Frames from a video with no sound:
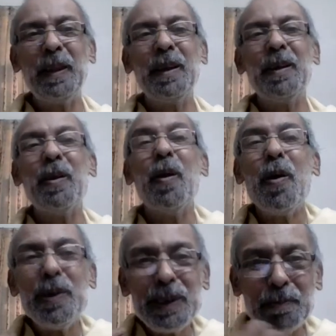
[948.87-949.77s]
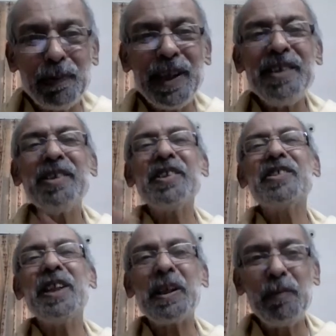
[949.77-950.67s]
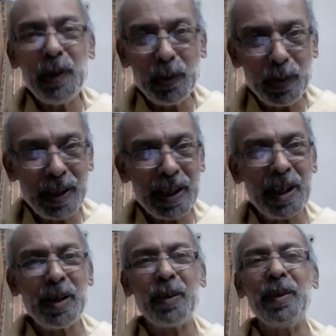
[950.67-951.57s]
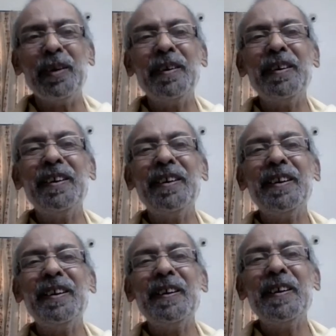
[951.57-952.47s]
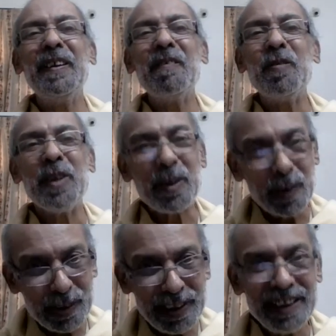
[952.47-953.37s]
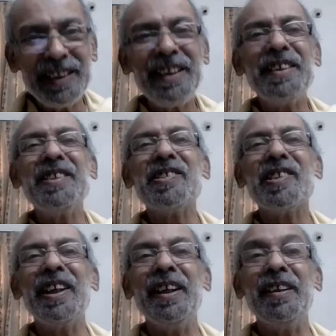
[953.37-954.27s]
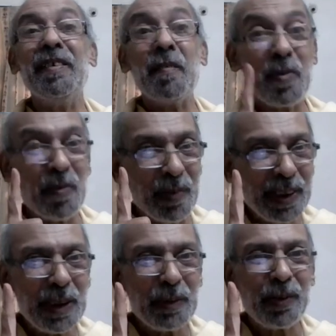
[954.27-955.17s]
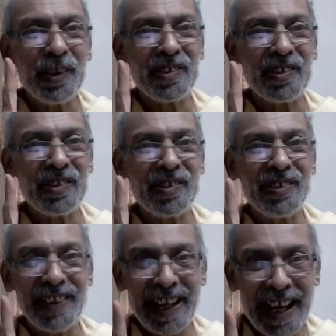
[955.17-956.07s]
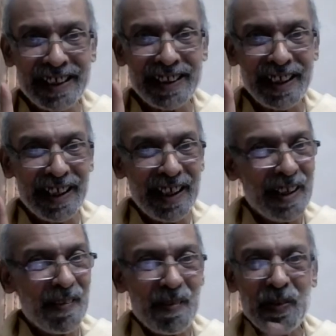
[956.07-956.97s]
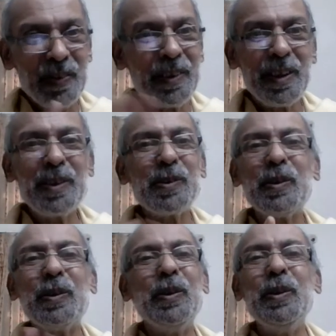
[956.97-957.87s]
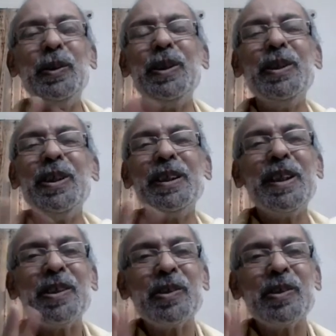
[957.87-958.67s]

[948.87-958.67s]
all the pleasures that we look around, they're already there inside with a difference that there is there is